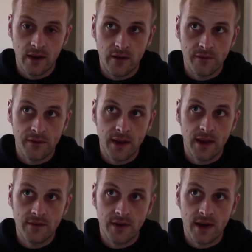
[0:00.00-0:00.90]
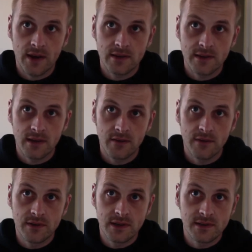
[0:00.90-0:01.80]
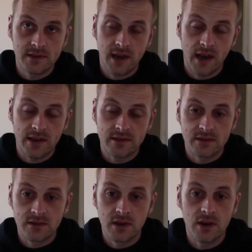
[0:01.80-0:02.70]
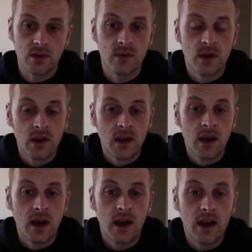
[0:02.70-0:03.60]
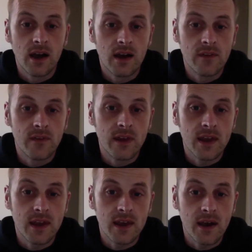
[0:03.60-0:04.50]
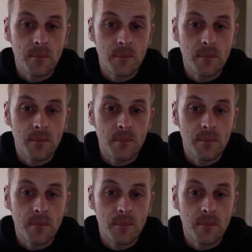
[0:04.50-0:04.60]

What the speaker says: I think if you change the settings to the